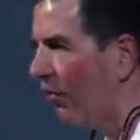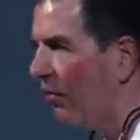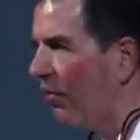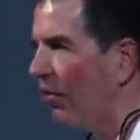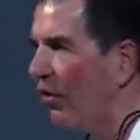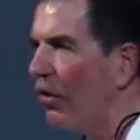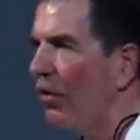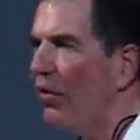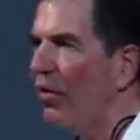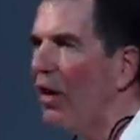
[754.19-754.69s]

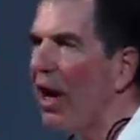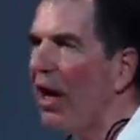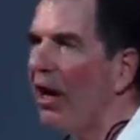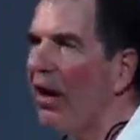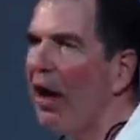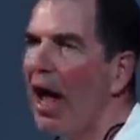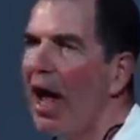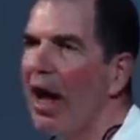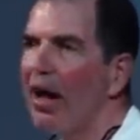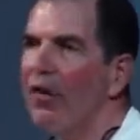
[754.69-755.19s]
So you and I
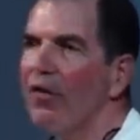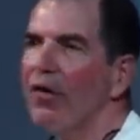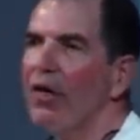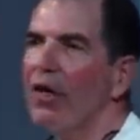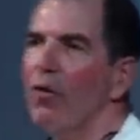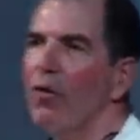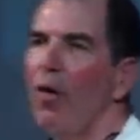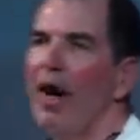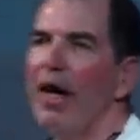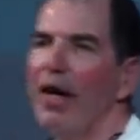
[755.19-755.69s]
are actually
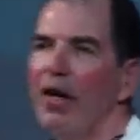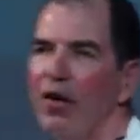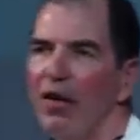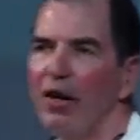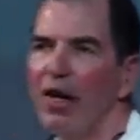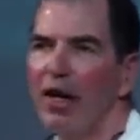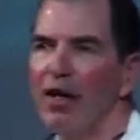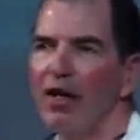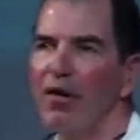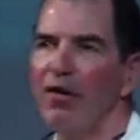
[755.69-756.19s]
quite
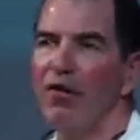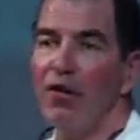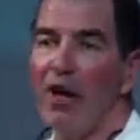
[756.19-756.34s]
good at